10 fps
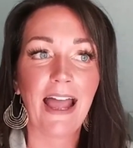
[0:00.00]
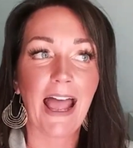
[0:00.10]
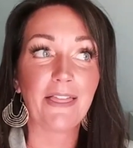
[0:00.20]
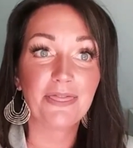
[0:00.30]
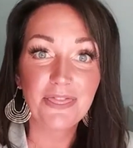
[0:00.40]

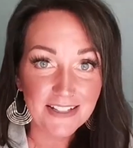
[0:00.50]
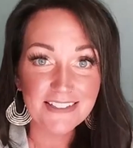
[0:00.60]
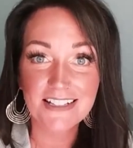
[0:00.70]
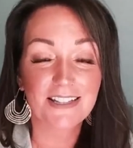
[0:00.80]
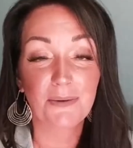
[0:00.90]
And
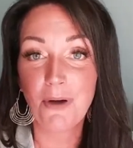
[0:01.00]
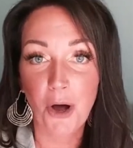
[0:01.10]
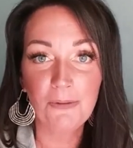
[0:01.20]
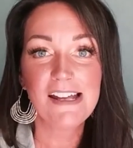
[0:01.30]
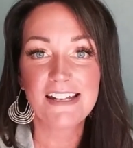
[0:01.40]
this is the
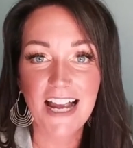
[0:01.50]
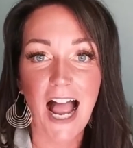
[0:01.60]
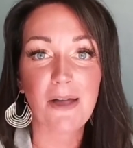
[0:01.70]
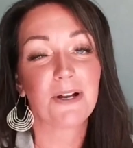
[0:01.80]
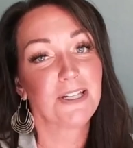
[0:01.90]
moment in
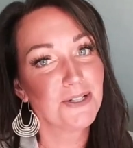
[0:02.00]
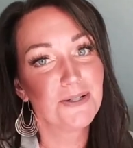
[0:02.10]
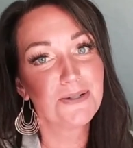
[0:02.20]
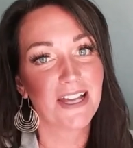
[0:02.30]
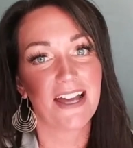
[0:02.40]
time when
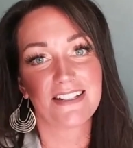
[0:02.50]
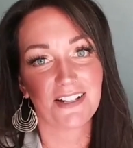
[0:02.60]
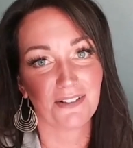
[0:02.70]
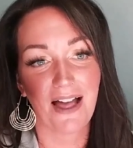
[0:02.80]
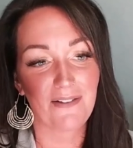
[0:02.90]
you get
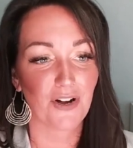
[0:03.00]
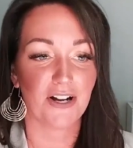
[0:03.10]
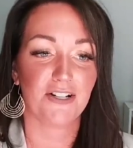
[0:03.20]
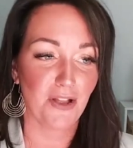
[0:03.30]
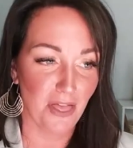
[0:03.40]
to
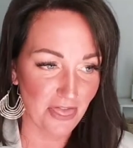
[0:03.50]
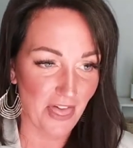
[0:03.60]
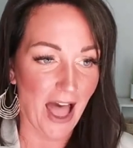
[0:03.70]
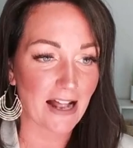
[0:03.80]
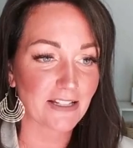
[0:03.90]
leverage
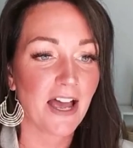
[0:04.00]
that.